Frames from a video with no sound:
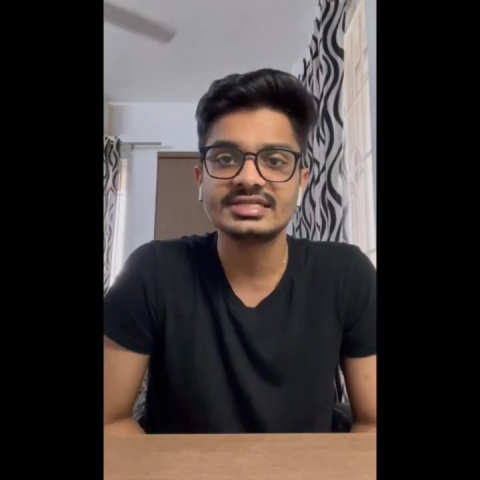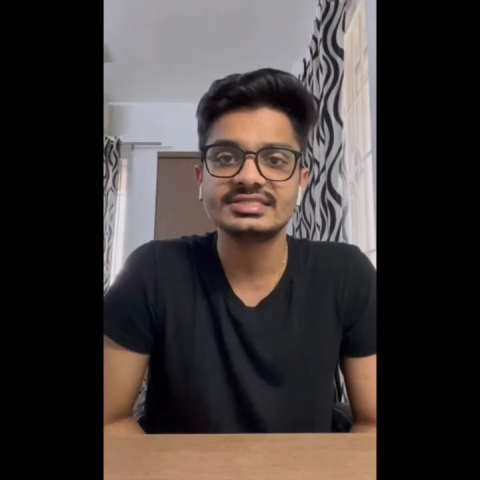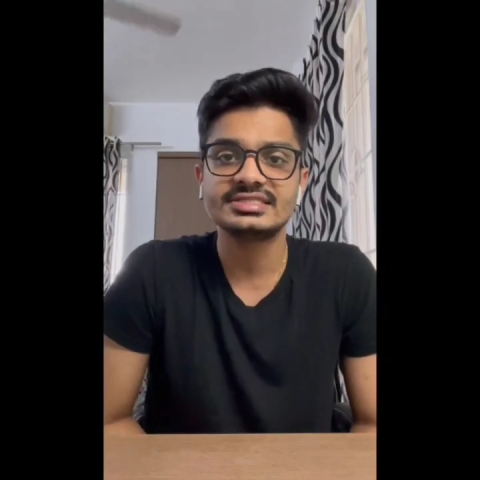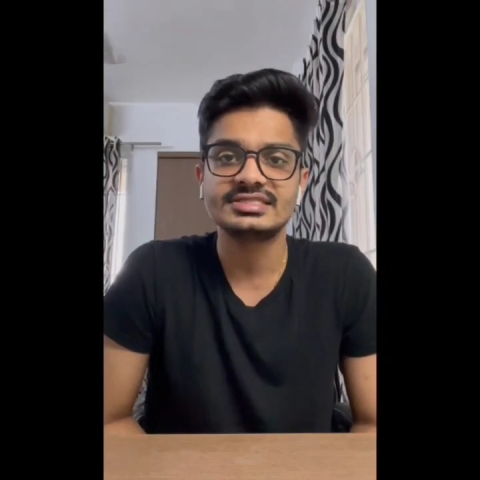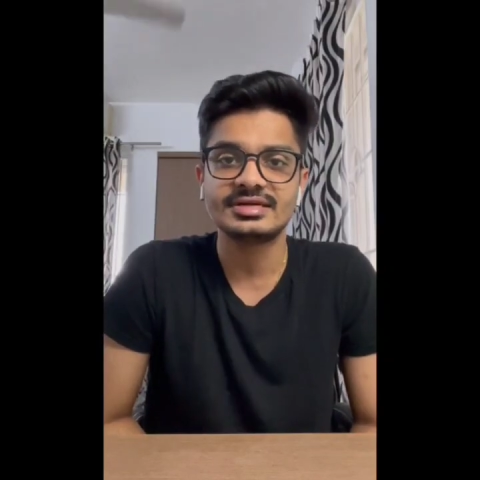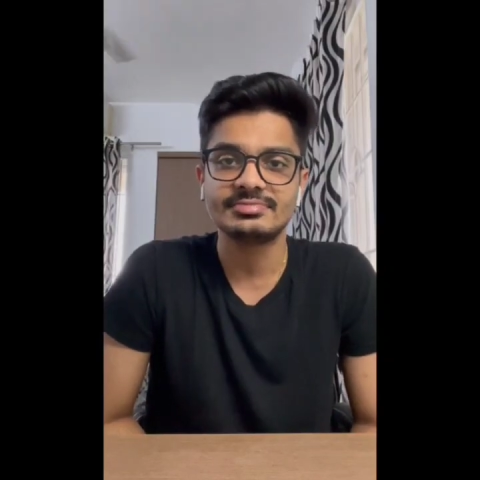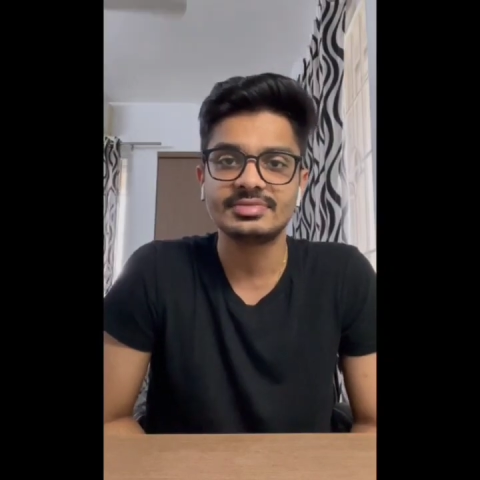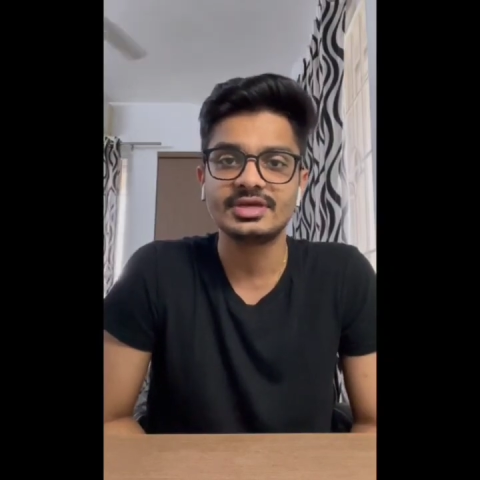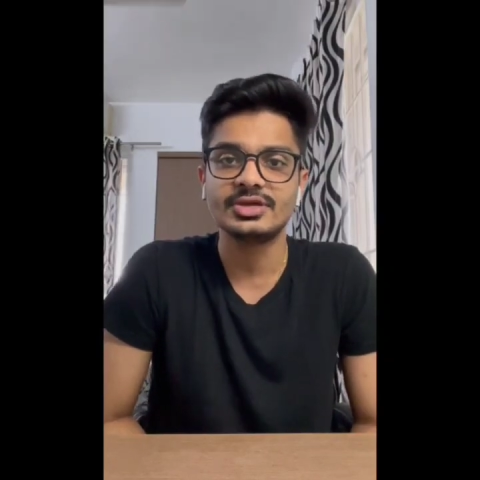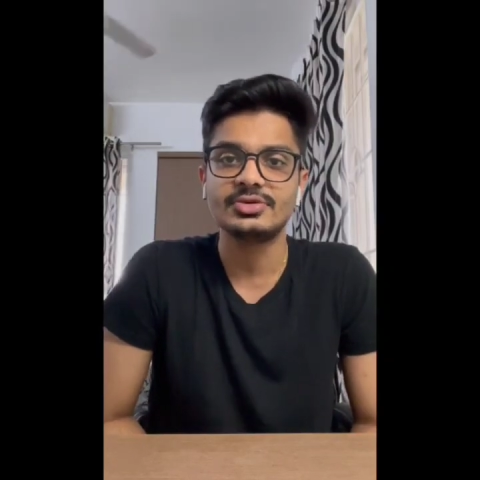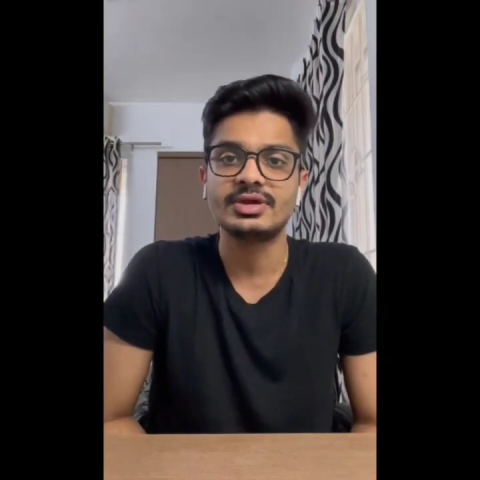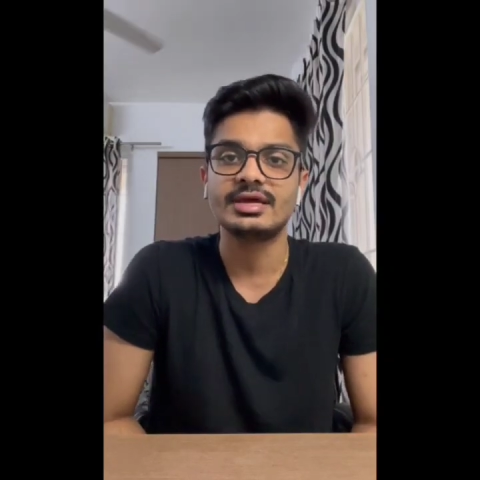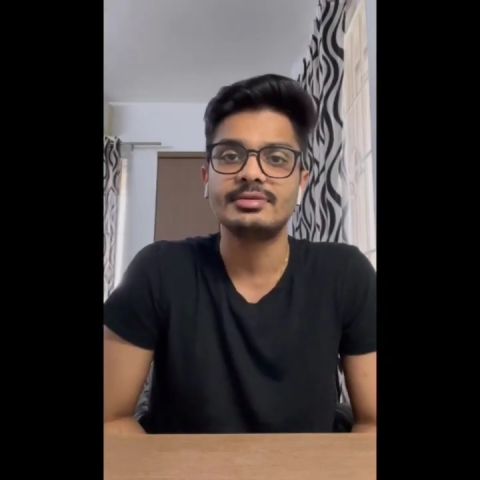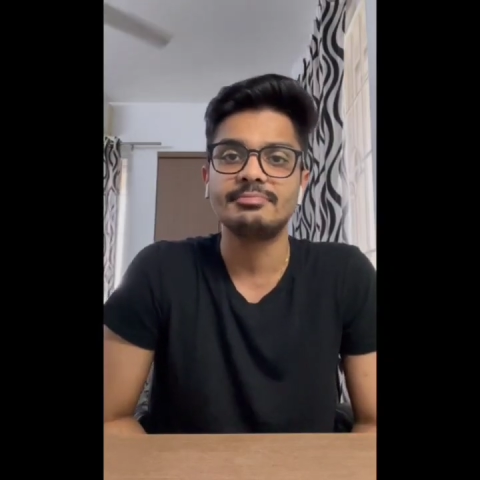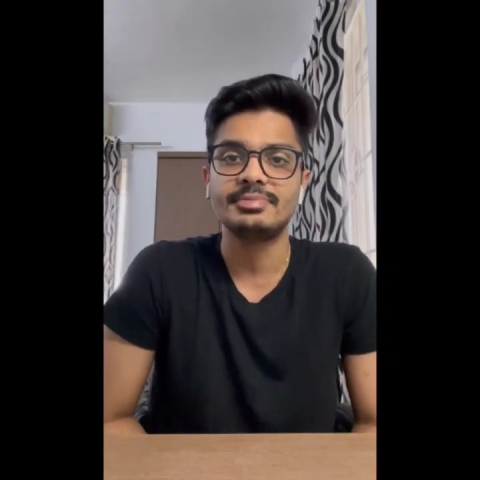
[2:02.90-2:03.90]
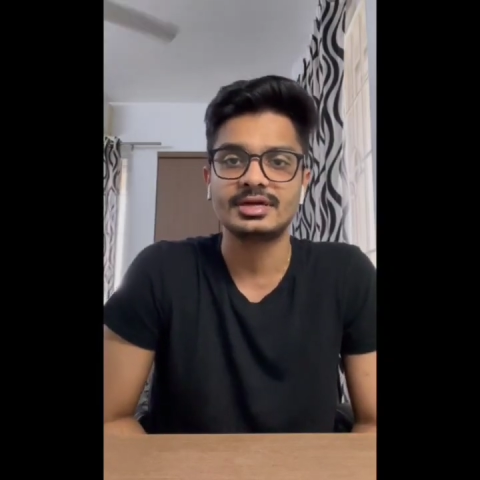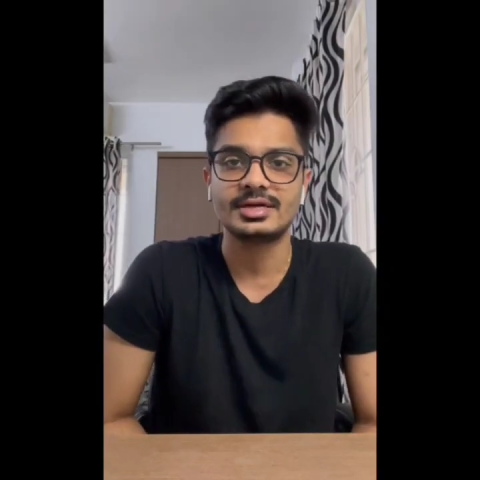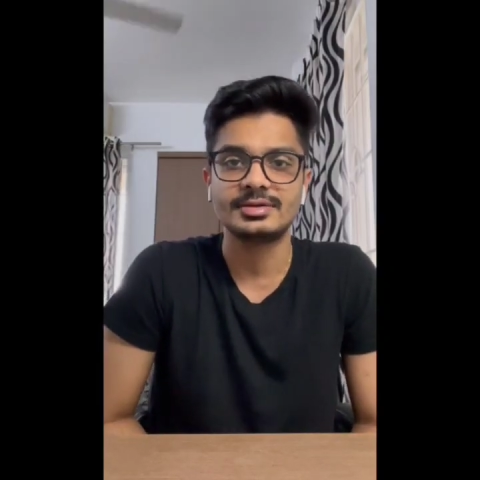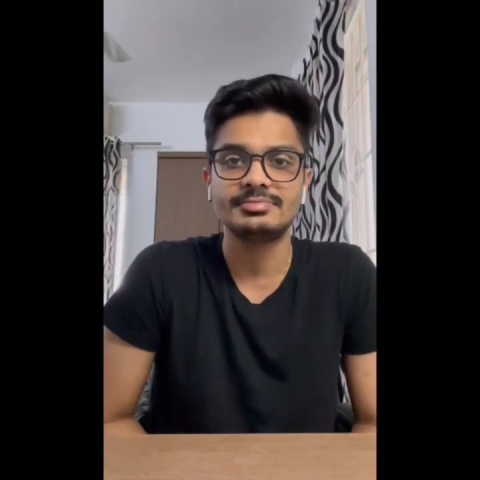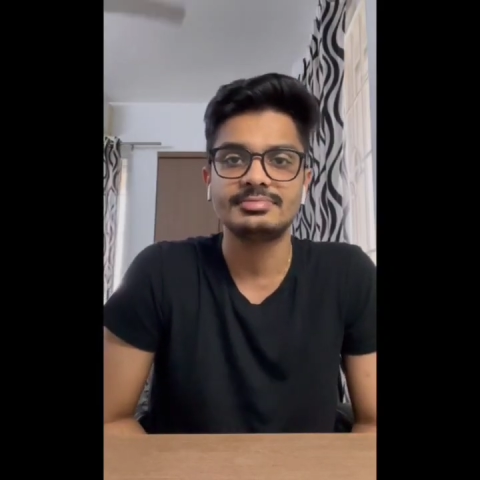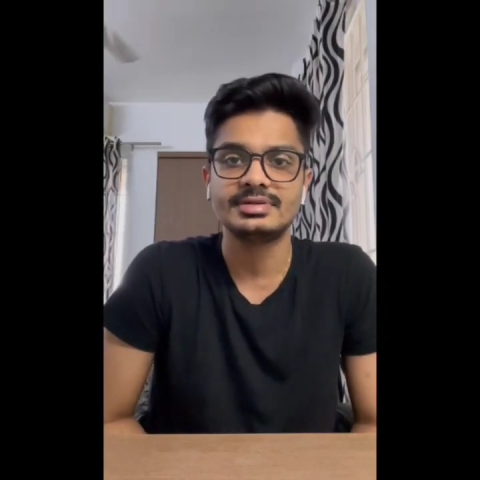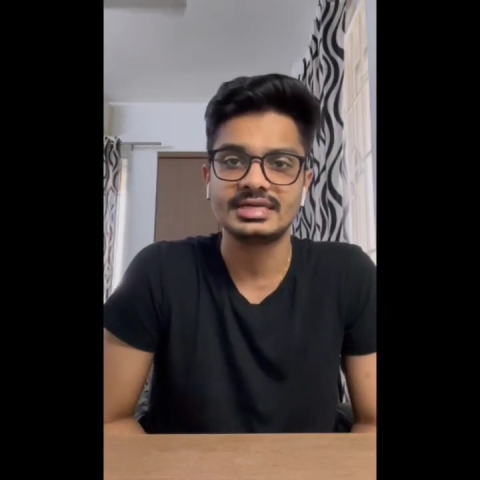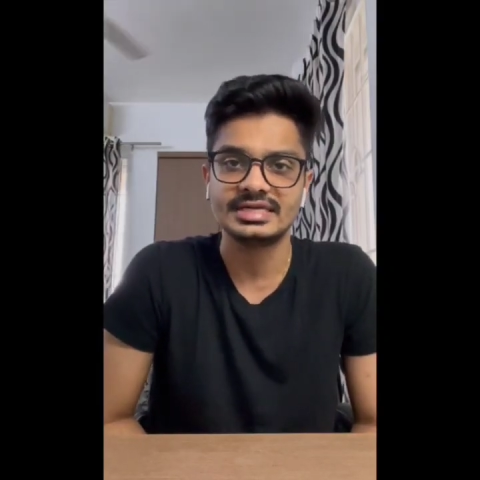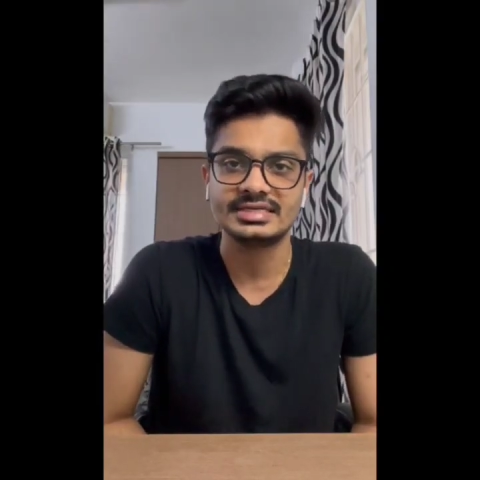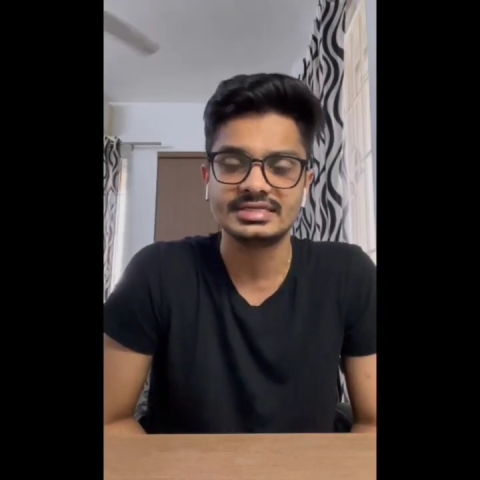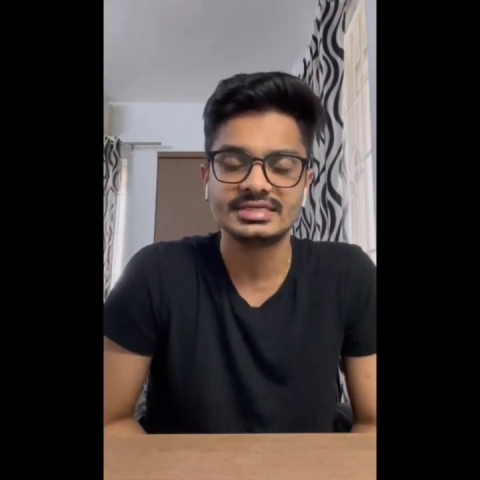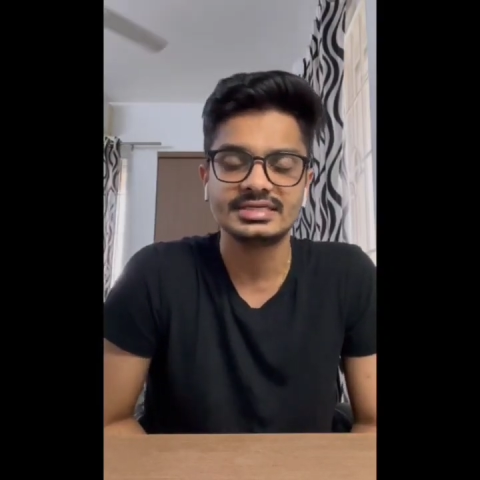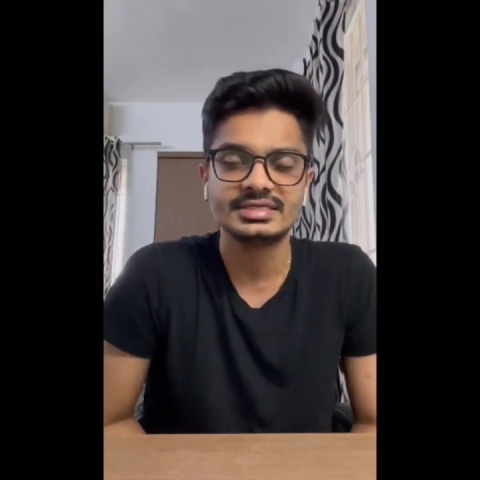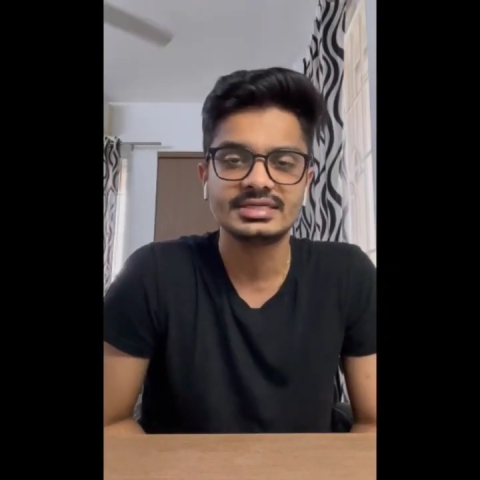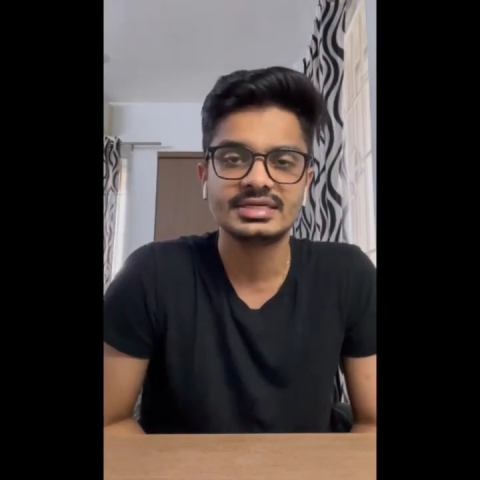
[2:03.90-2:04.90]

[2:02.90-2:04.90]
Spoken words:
or something you can pick up later.